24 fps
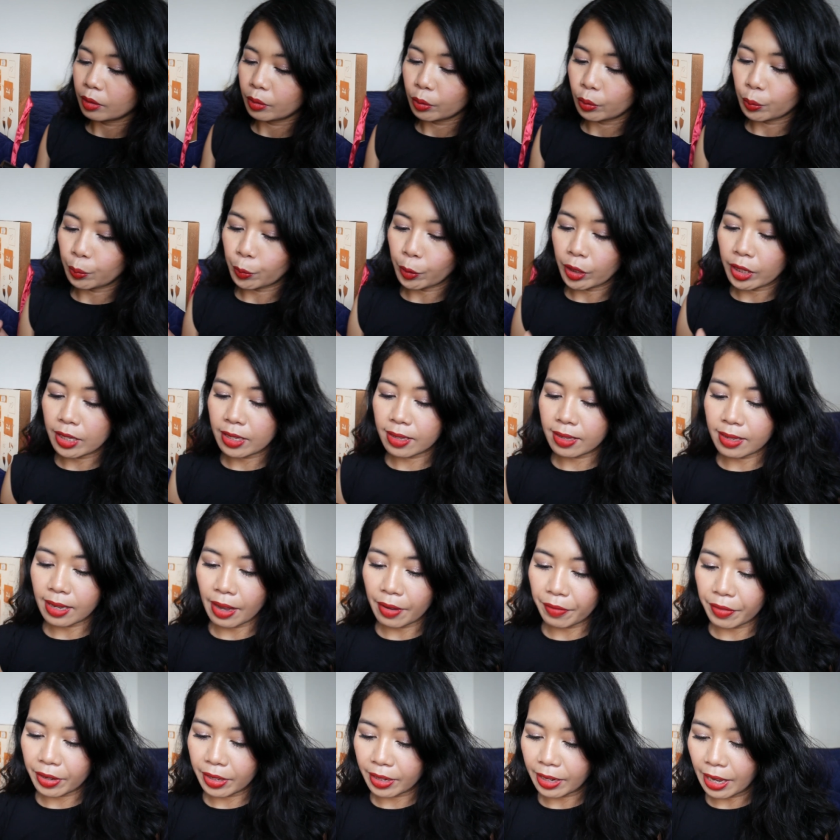
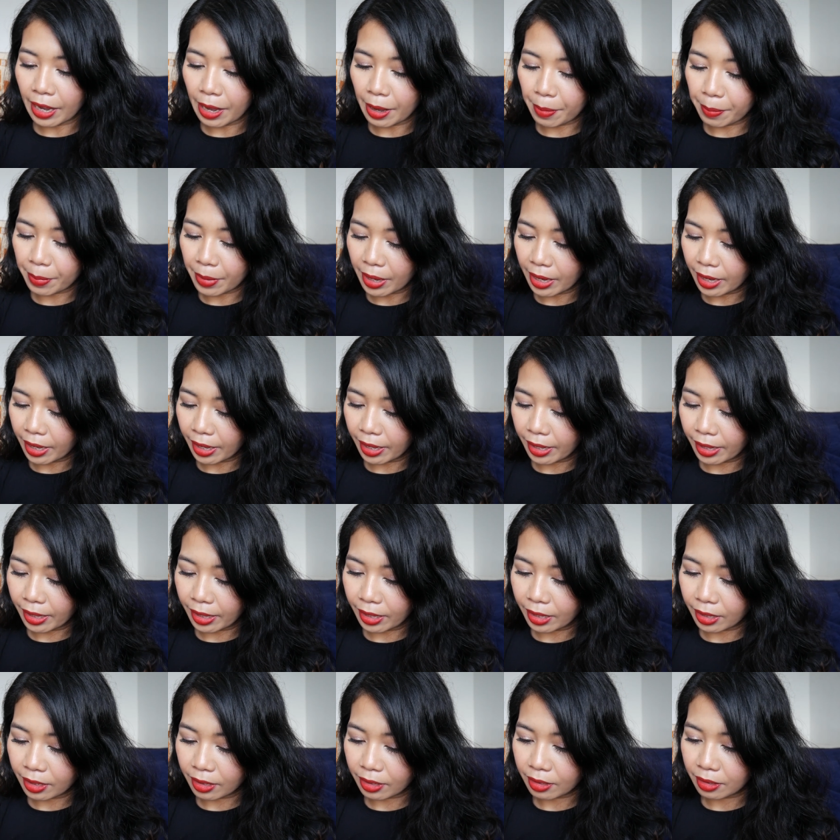2.7
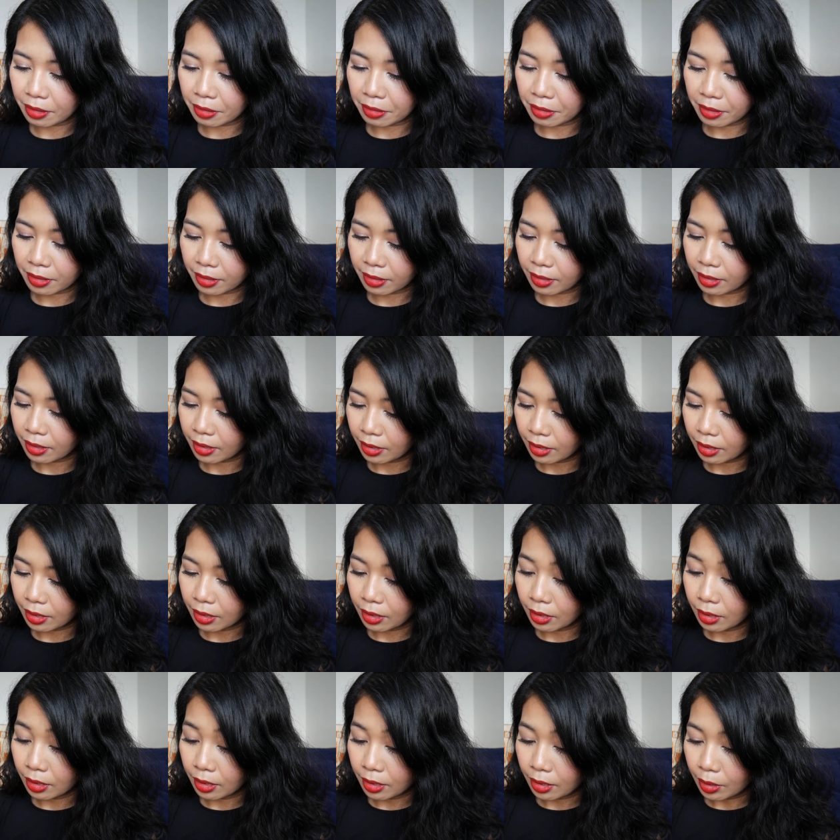ml. What
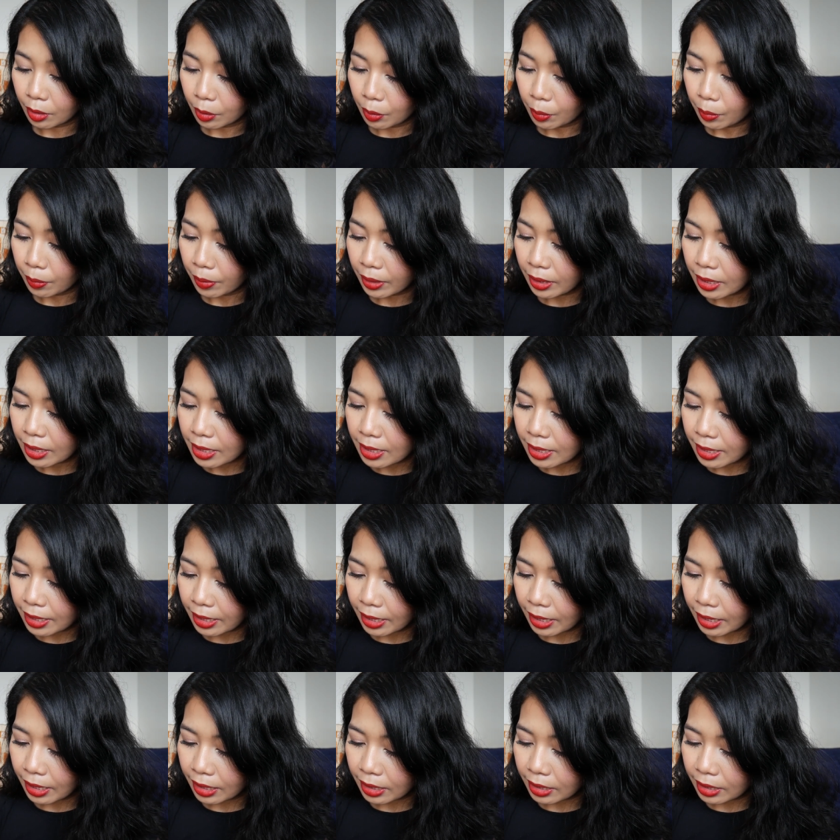is
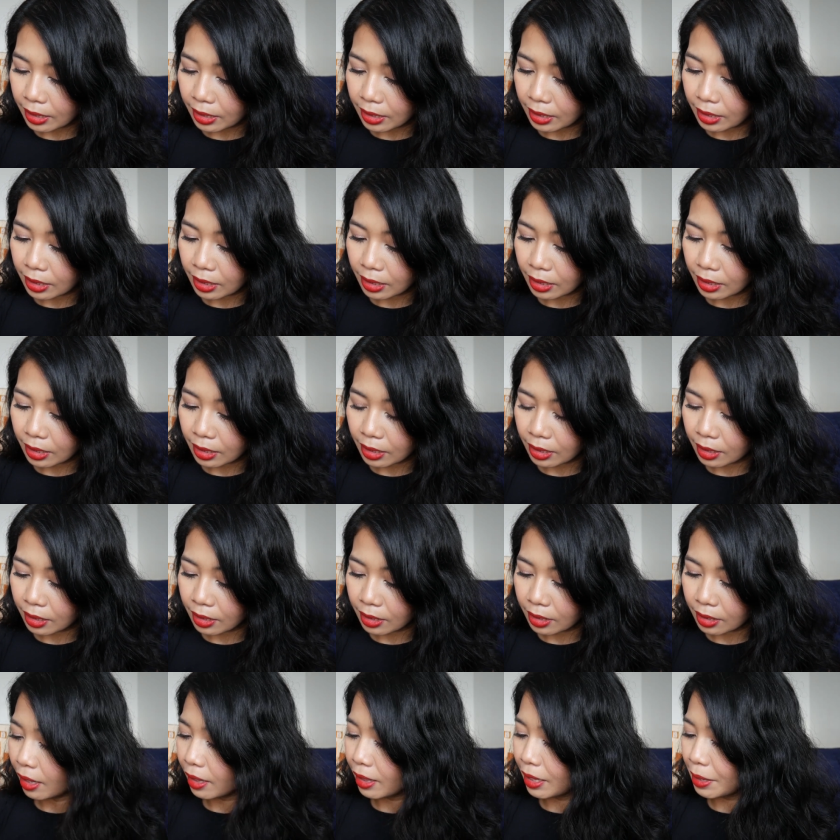this?
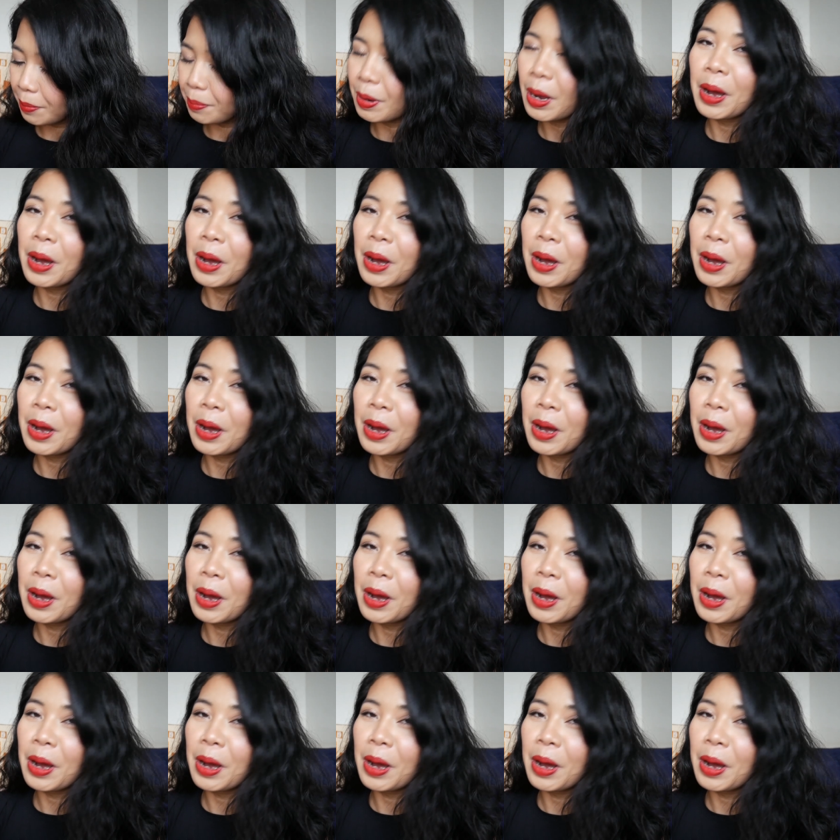A lip